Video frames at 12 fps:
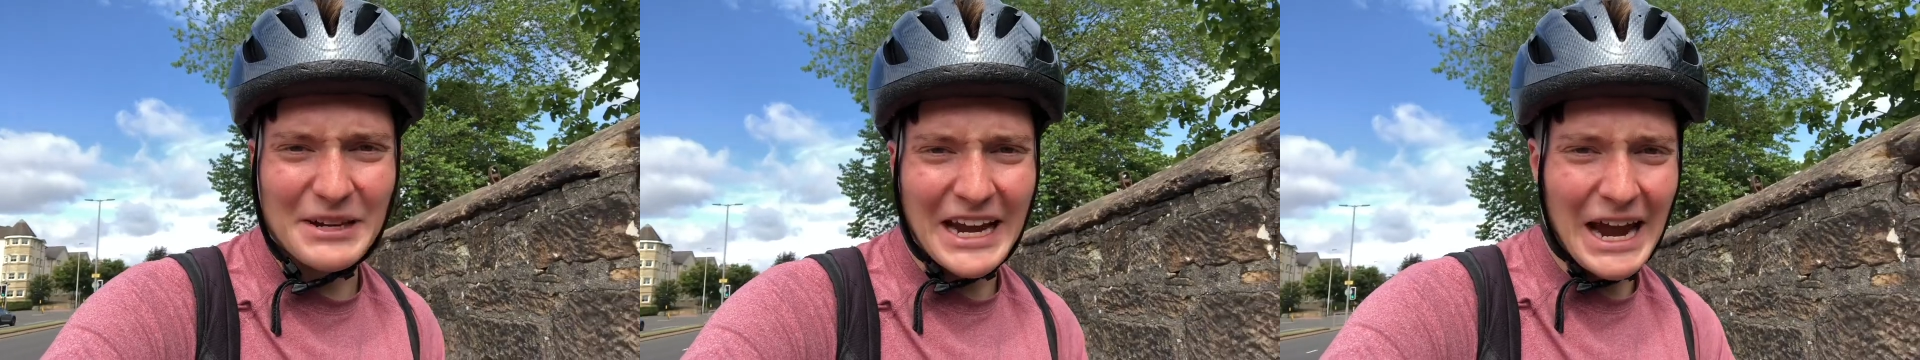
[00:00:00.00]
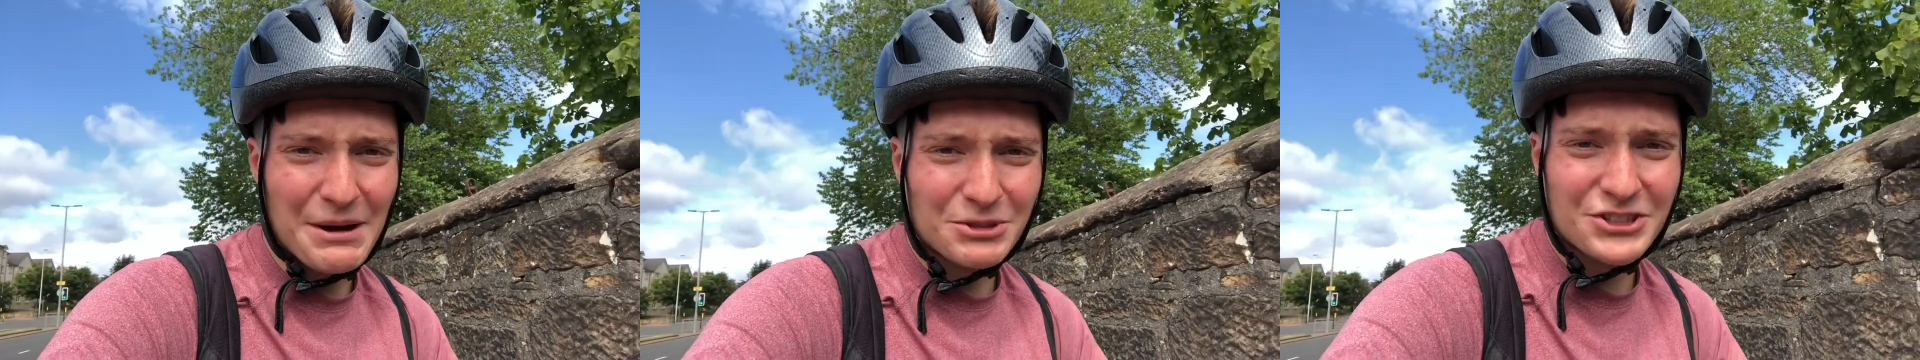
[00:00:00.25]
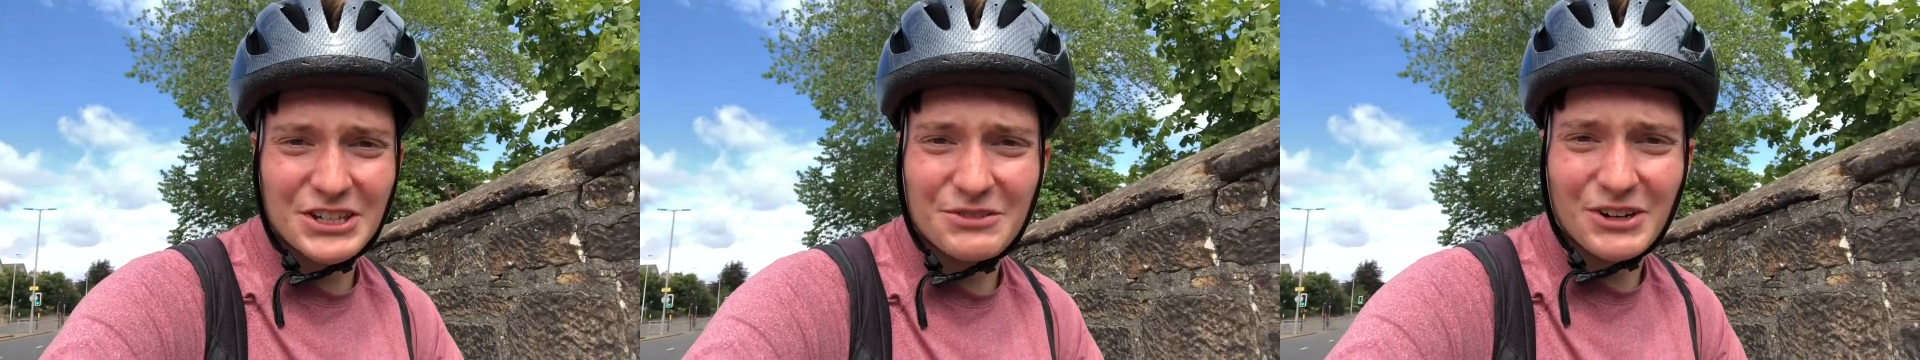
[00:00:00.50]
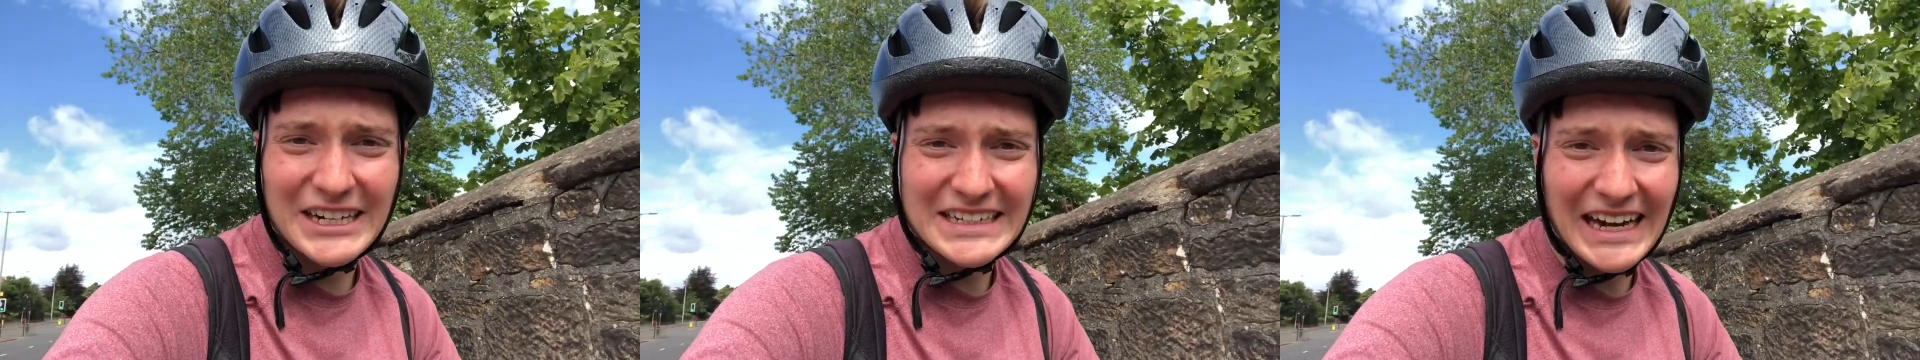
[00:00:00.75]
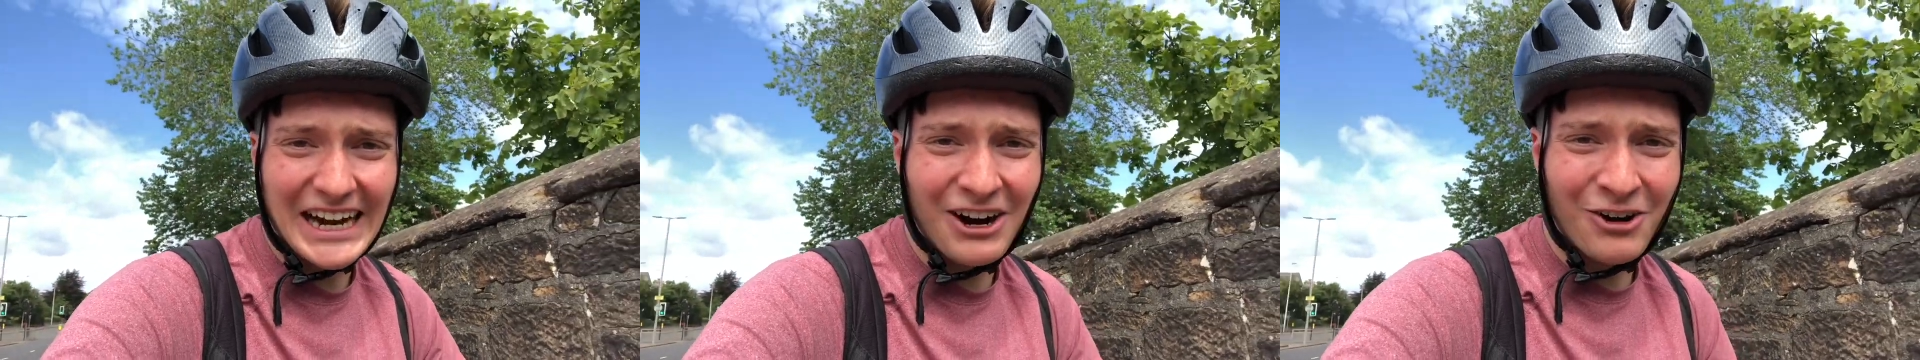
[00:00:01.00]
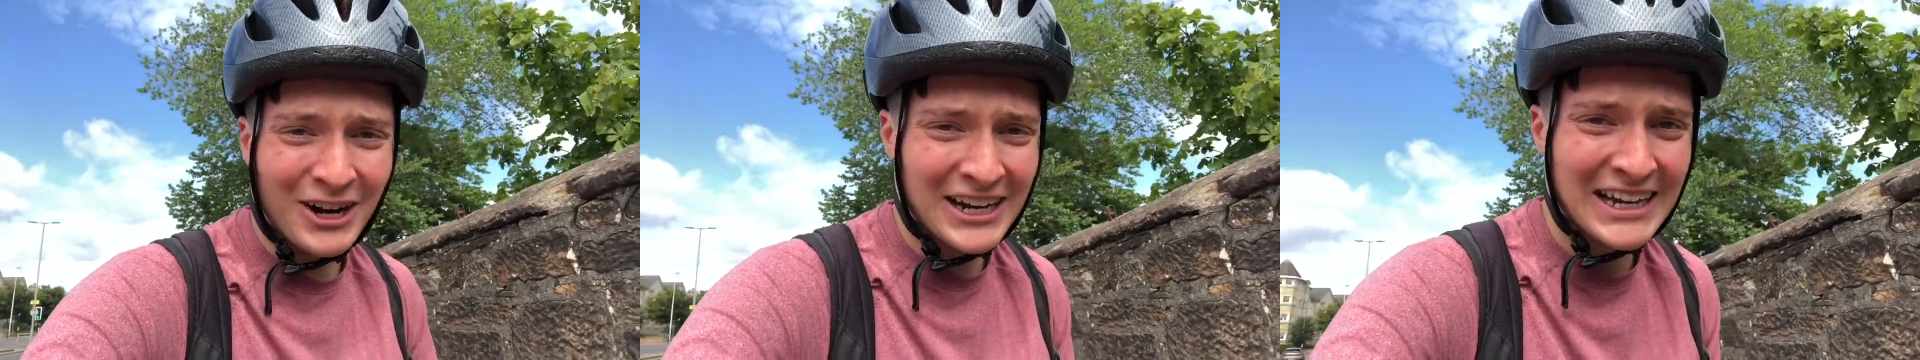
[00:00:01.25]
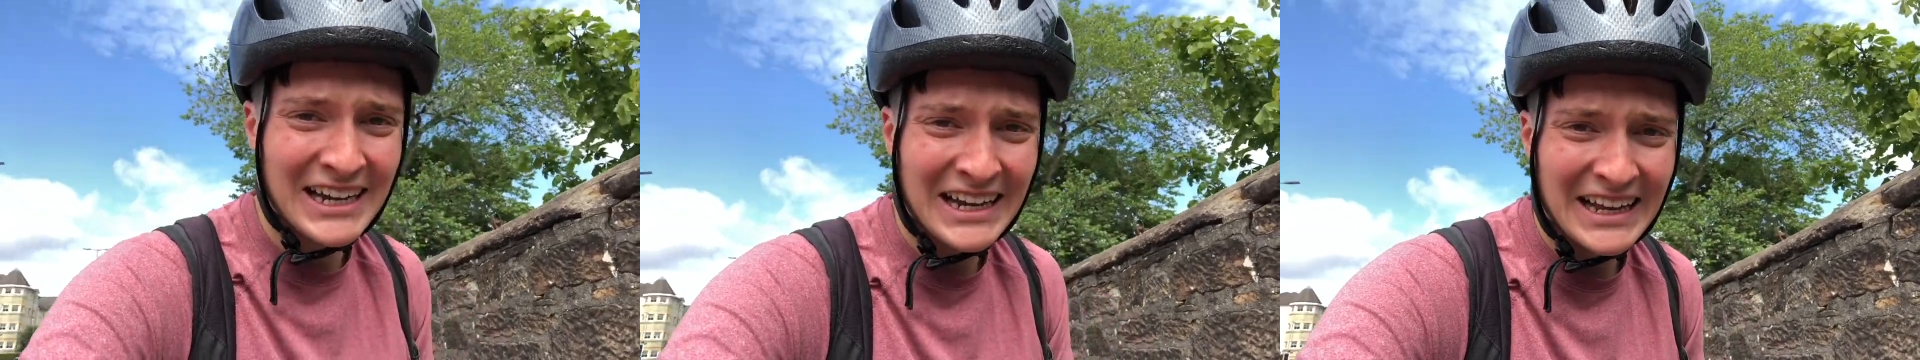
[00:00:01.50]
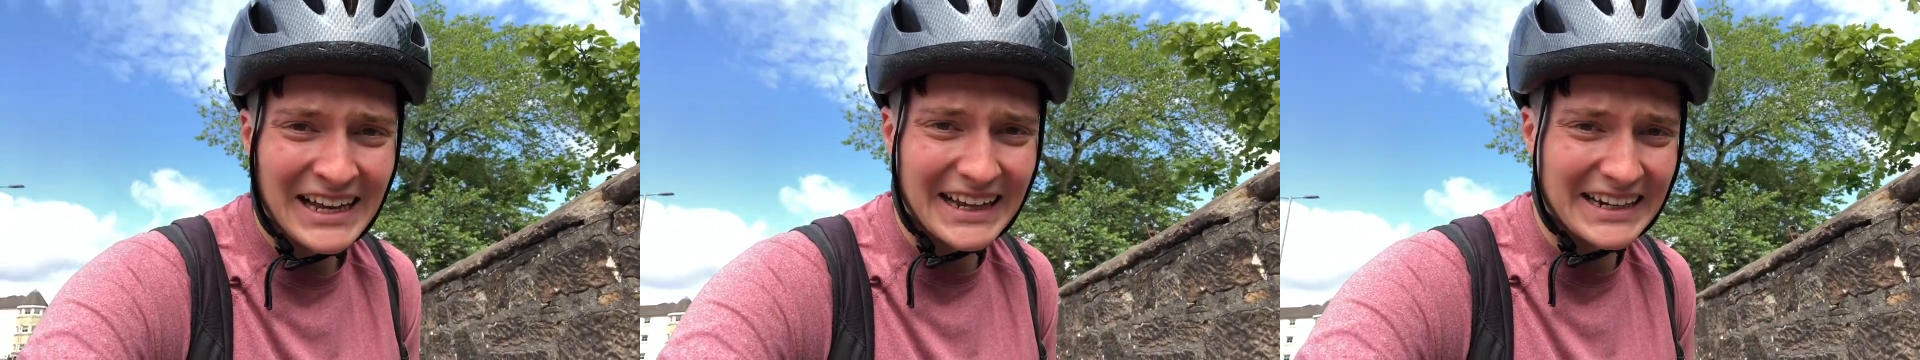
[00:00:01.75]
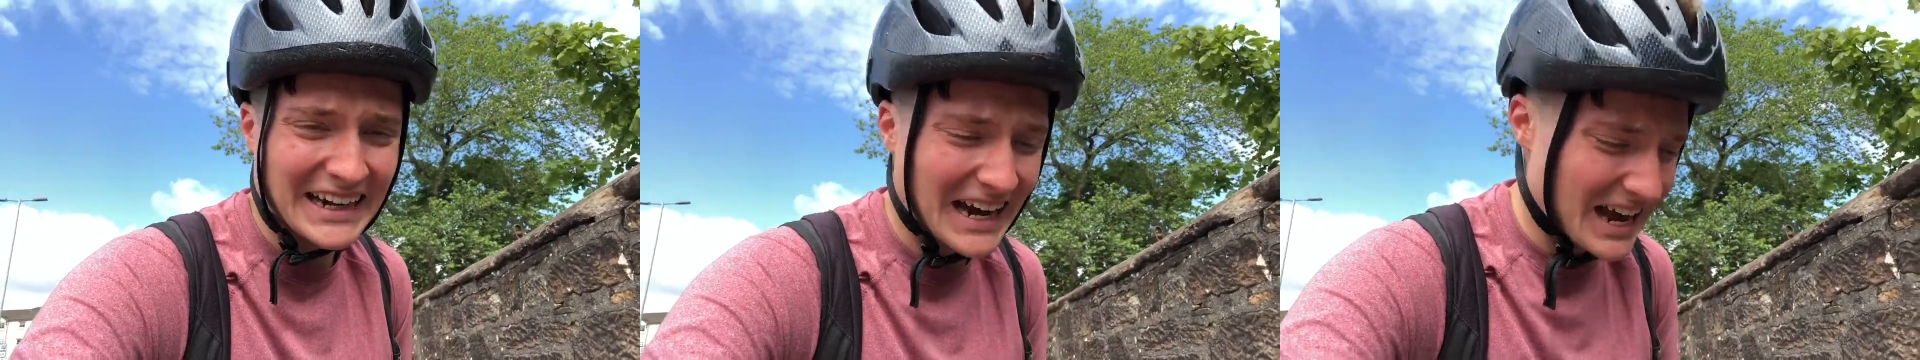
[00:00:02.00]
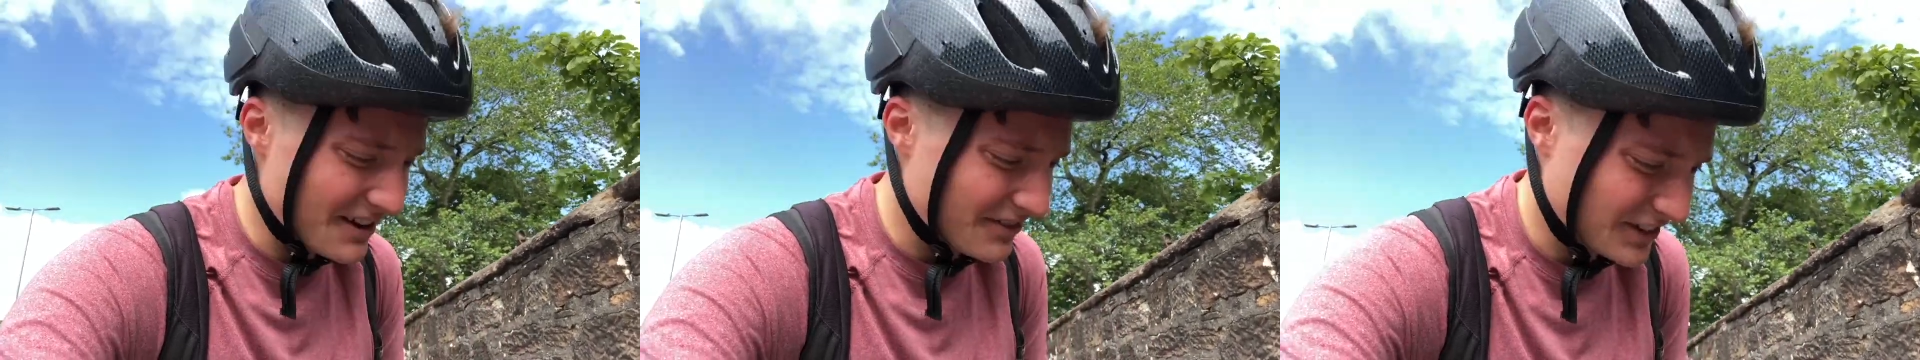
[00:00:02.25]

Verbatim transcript: in Hamilton right now, and I have